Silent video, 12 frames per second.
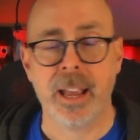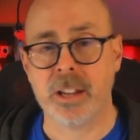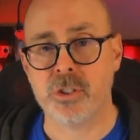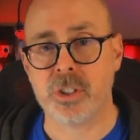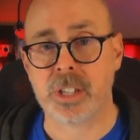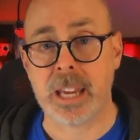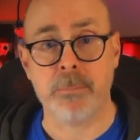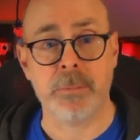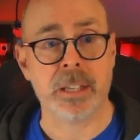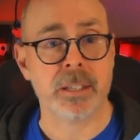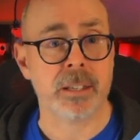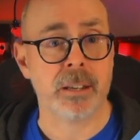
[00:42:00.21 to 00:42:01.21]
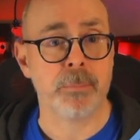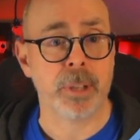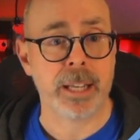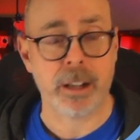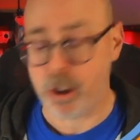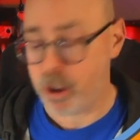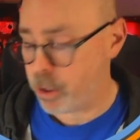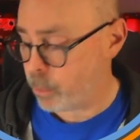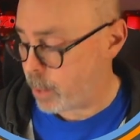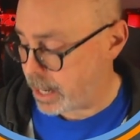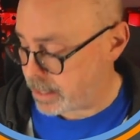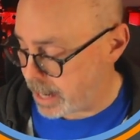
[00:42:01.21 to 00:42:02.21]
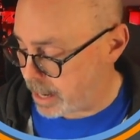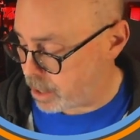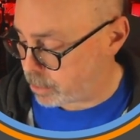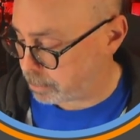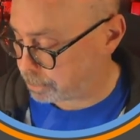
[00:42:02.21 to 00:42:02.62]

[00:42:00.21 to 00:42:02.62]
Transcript: and just keep disassembling all the way down.